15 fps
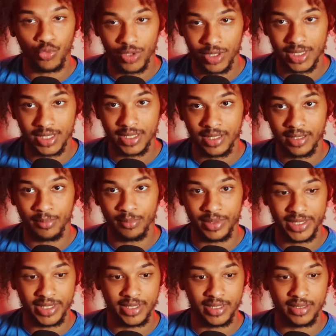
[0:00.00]
really
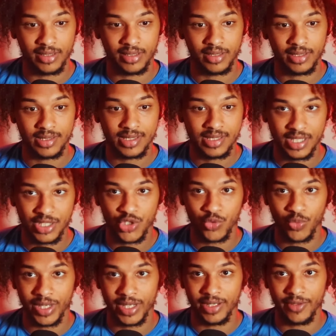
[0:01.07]
be
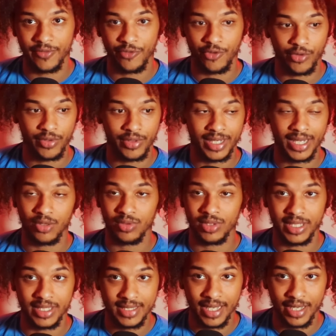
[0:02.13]
situated for not
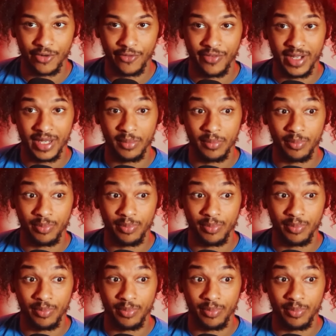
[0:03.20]
only a title fight,